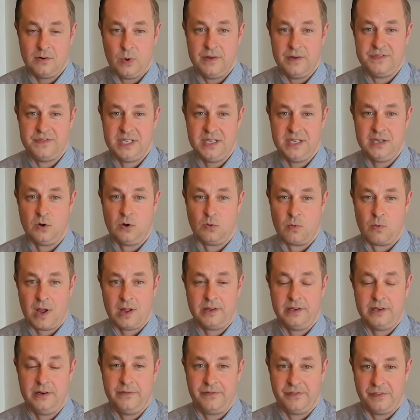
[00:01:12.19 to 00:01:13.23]
we've seen a
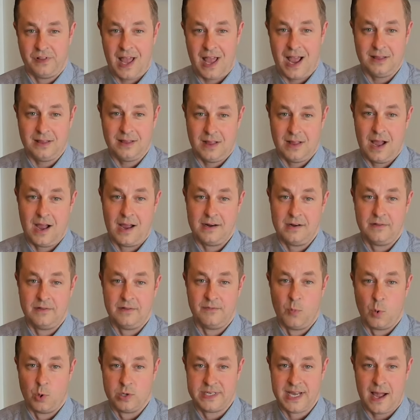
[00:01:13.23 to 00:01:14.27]
relative flat line
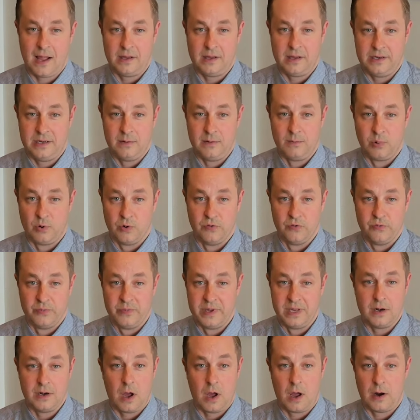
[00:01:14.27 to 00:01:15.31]
of mortality
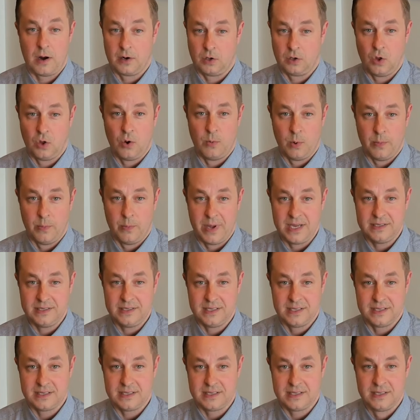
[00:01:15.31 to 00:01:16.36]
improvement on a global
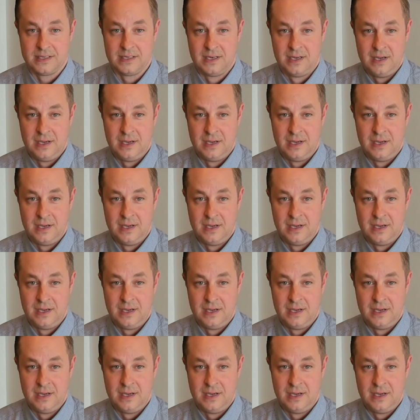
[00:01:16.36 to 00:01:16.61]
basis.